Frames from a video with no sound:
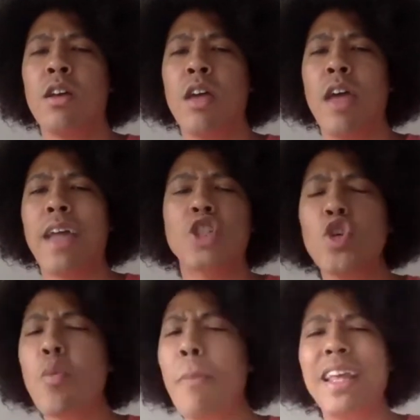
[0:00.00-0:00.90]
in
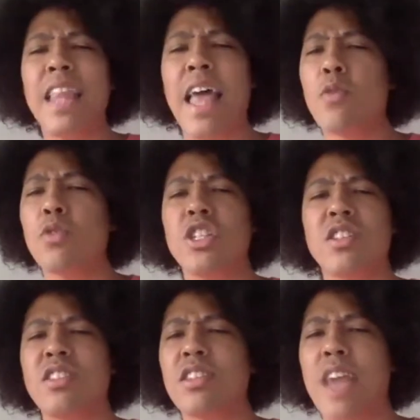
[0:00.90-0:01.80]
too many
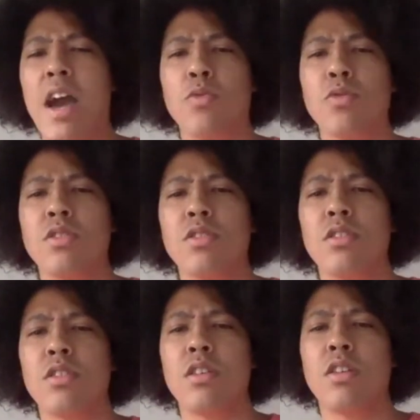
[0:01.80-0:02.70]
languages to count,
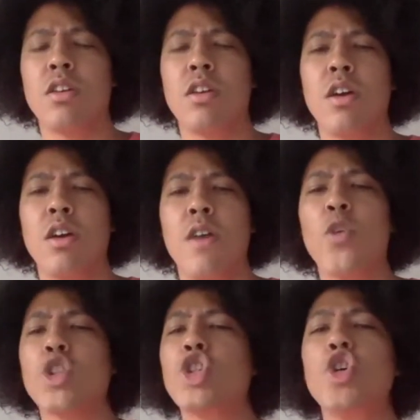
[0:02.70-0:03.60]

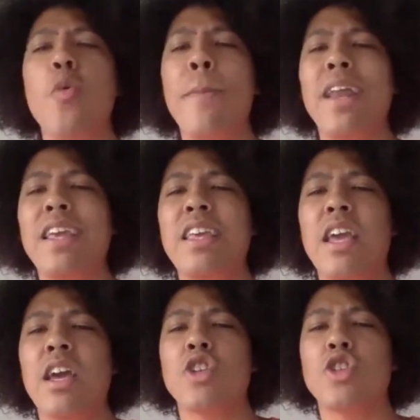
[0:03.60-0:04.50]
for too many
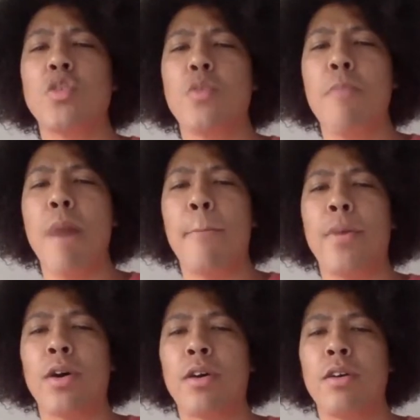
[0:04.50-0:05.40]
years to
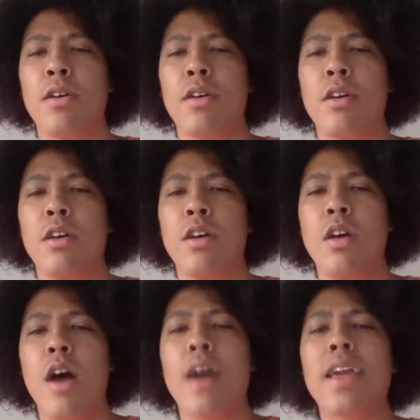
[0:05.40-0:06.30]
remember,
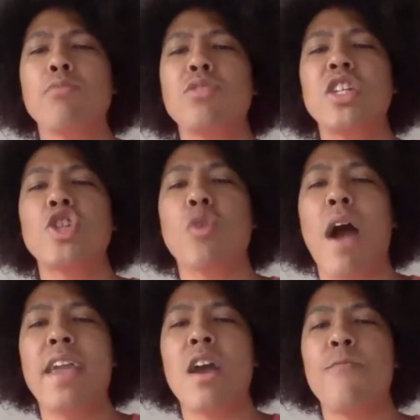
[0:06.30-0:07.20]
accounting
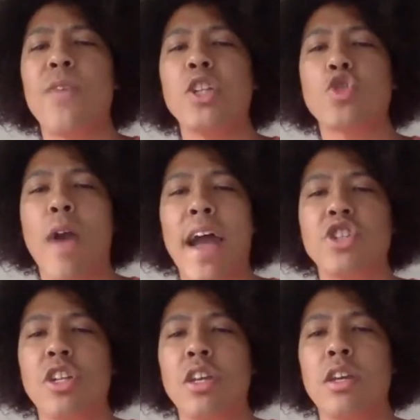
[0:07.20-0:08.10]
triumph and
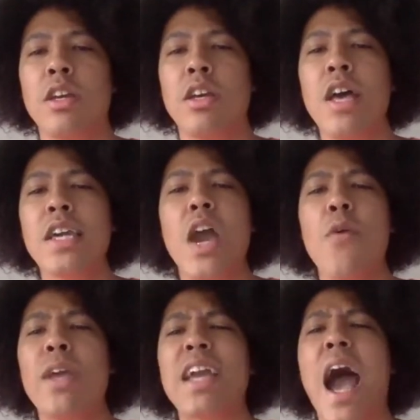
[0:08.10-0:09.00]
tragedy,
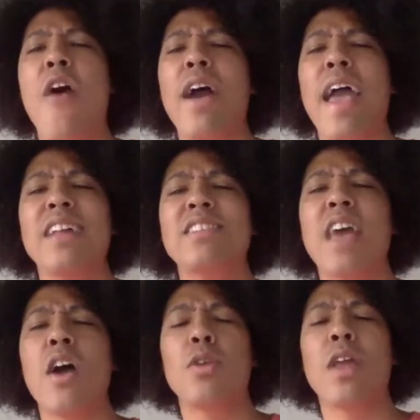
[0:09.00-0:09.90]
carrying our heads
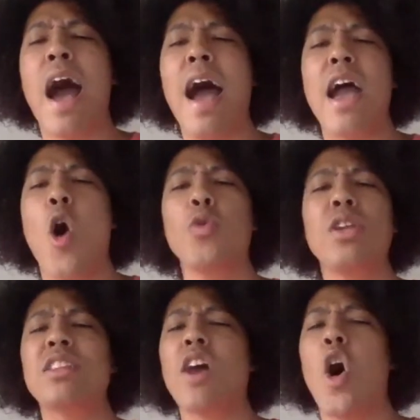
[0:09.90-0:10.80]
held high,
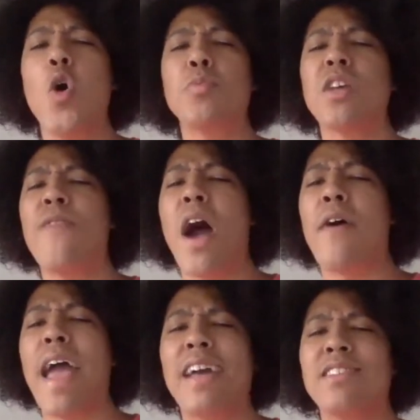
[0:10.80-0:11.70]
holding the hopes of
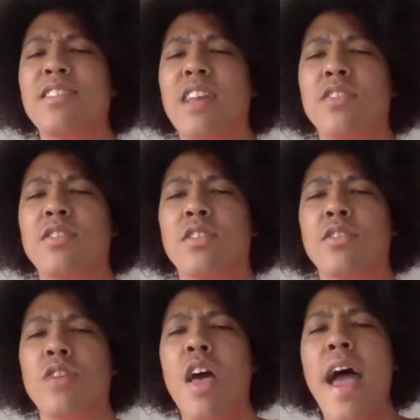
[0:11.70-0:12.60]
our
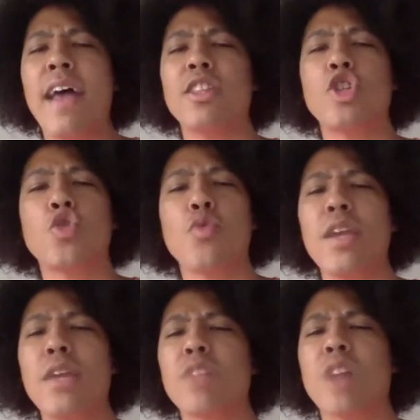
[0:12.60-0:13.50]
ancestors and the
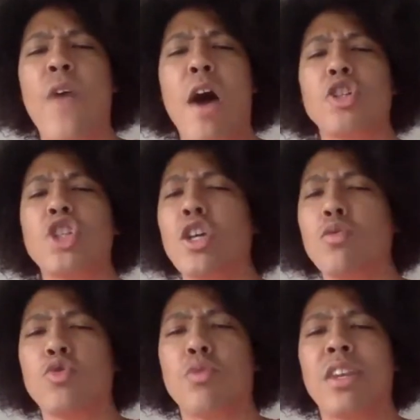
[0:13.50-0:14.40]
dreams of our
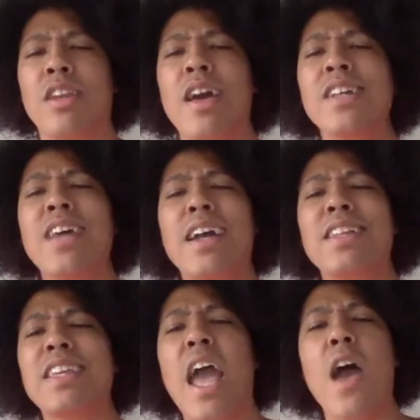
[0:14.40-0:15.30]
children,
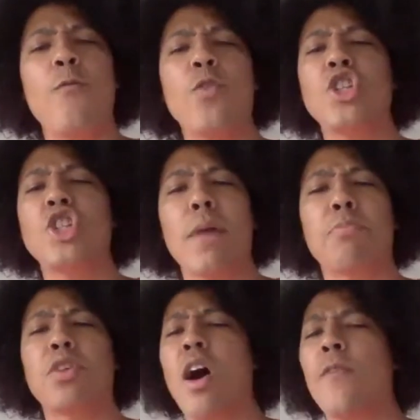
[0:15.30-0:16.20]
titling every
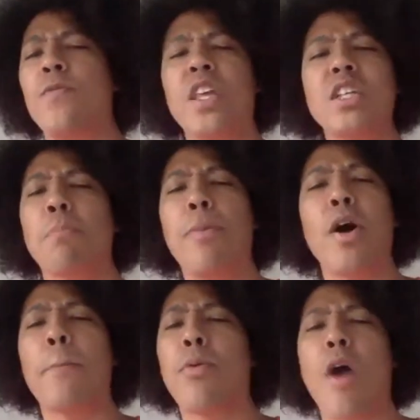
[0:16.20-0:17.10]
chapter of this
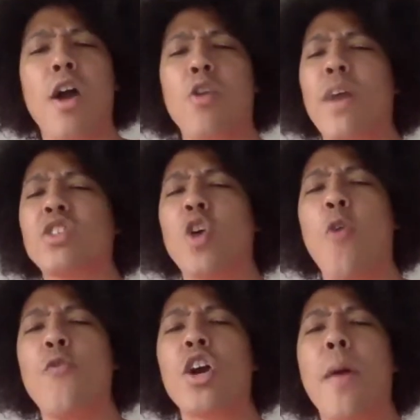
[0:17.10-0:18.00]
book, Progress,
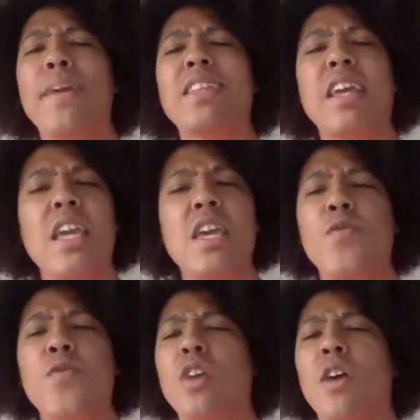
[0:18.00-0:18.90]
Overcoming the
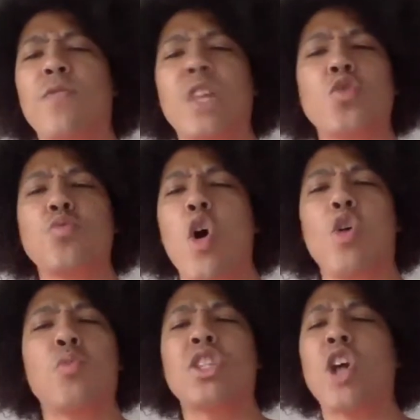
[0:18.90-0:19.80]
Evils of This
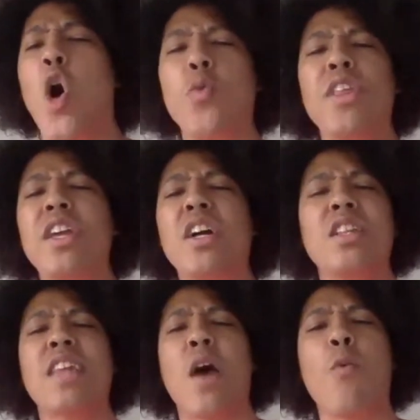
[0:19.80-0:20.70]
World with the Only
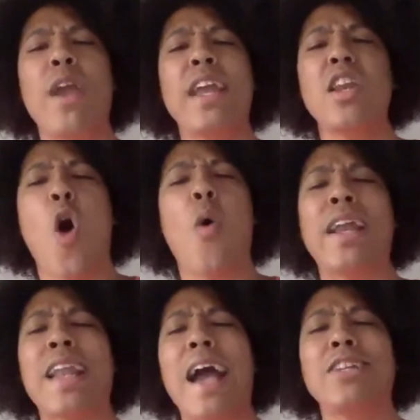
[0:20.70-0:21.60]
Good That We Know.
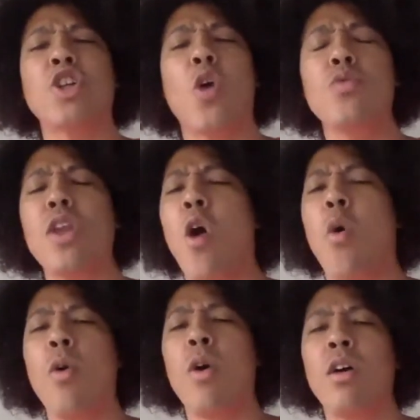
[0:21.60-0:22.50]
And I don't
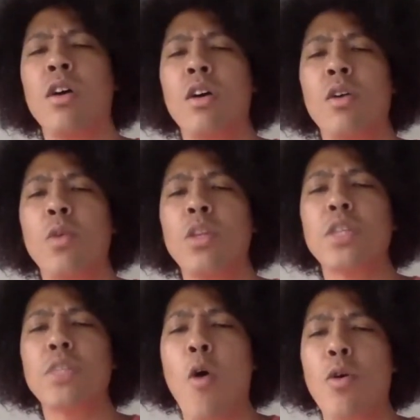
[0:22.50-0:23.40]
know when this
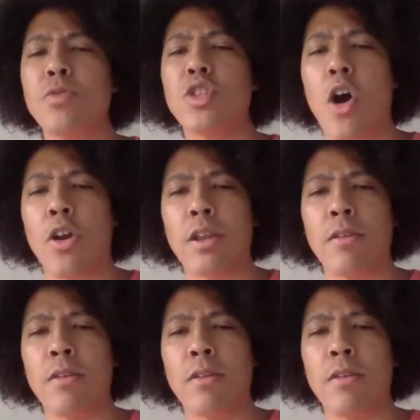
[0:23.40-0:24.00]
poem started